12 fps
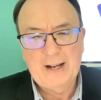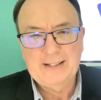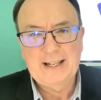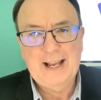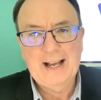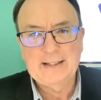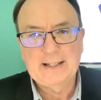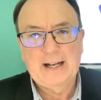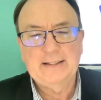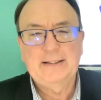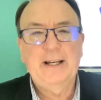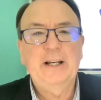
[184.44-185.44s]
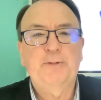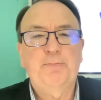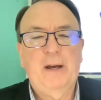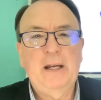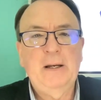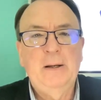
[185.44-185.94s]
Tracy Ezard,
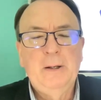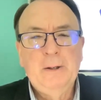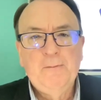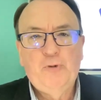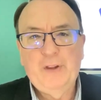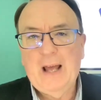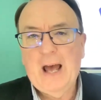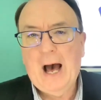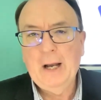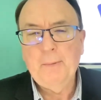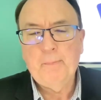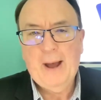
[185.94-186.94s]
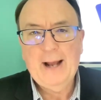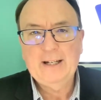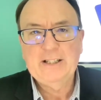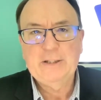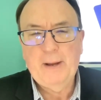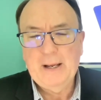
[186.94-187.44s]
CSP, for the
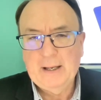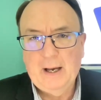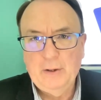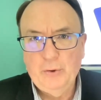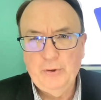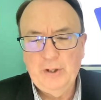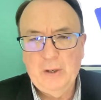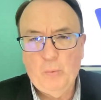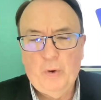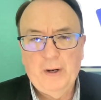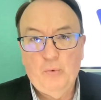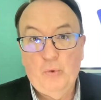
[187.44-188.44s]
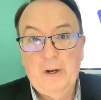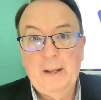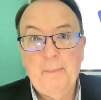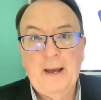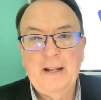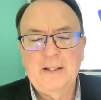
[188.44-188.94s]
Unpacked Speaker, looking at what it
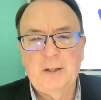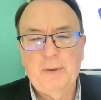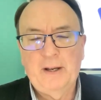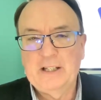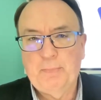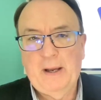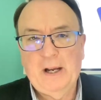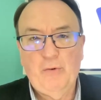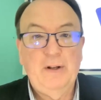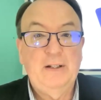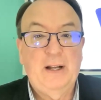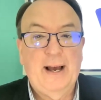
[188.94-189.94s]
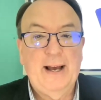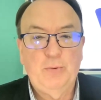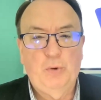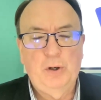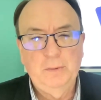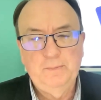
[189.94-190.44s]
really means to be a speaker in
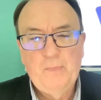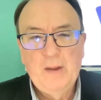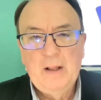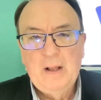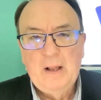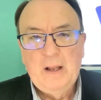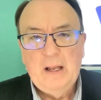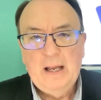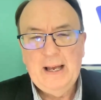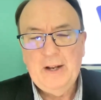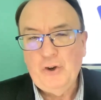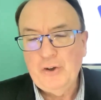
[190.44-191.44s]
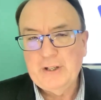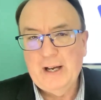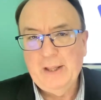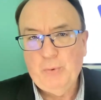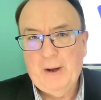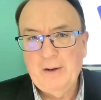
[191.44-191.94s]
today's world. In New
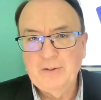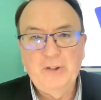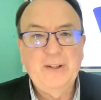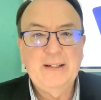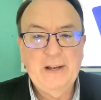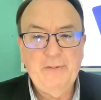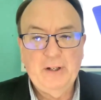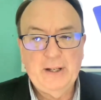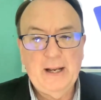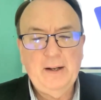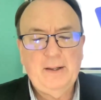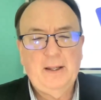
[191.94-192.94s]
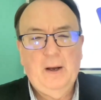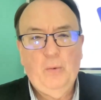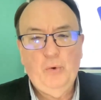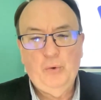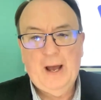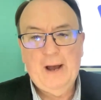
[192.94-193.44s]
South Wales, on the 17th,
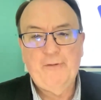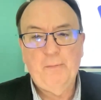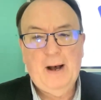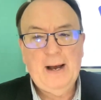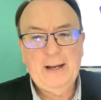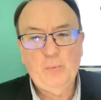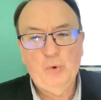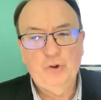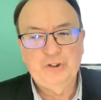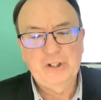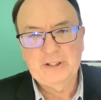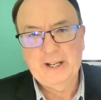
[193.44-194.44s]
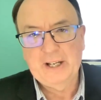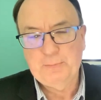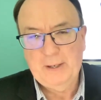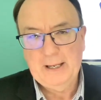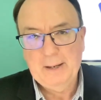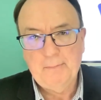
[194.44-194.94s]
we'll have Marty Wilson,
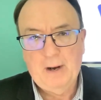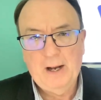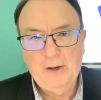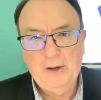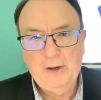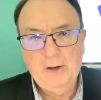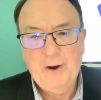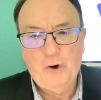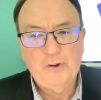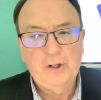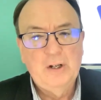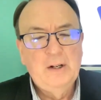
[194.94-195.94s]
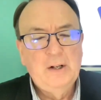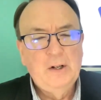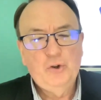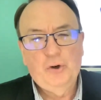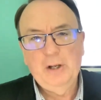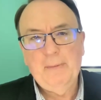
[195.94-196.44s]
CSP, and Michael Arnott
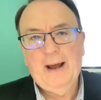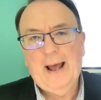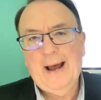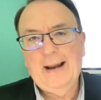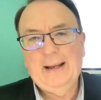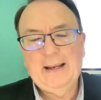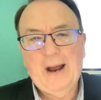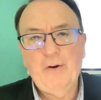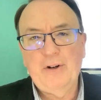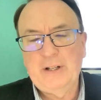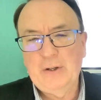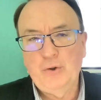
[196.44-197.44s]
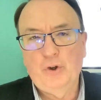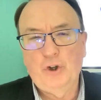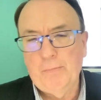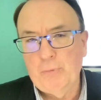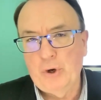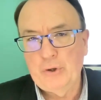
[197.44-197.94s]
talking about how to guarantee your
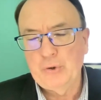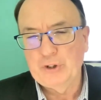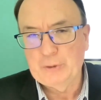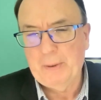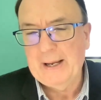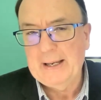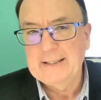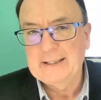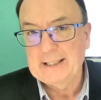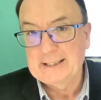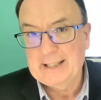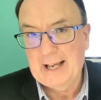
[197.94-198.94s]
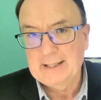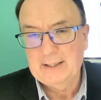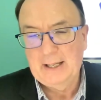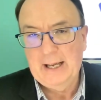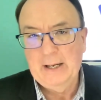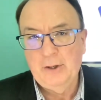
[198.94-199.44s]
commercial speaking
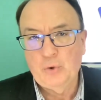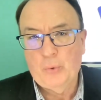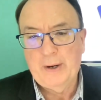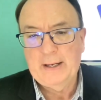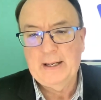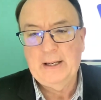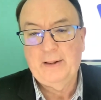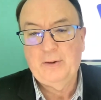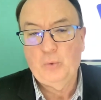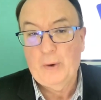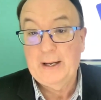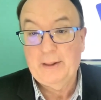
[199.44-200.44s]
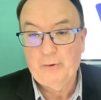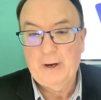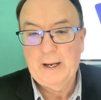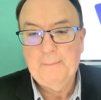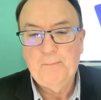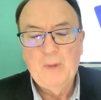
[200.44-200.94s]
success in
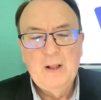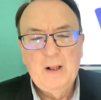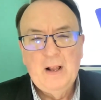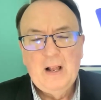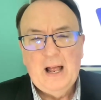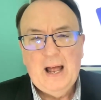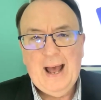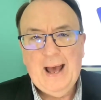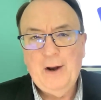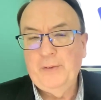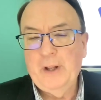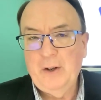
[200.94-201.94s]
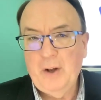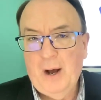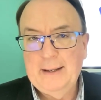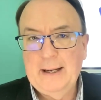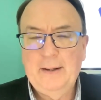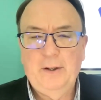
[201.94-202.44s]
2023. And on the
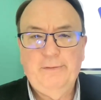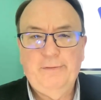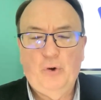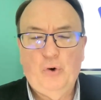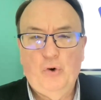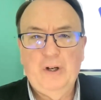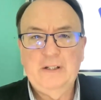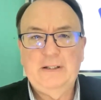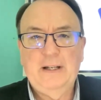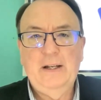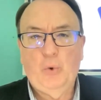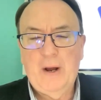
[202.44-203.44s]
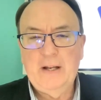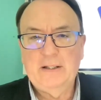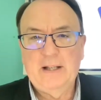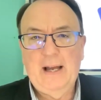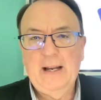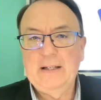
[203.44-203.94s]
19th of August in
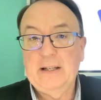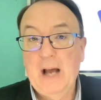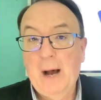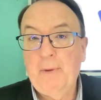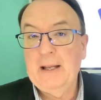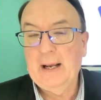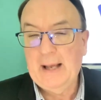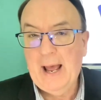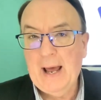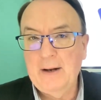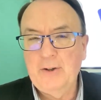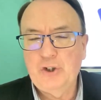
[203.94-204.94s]
Queensland, it's Yamini again.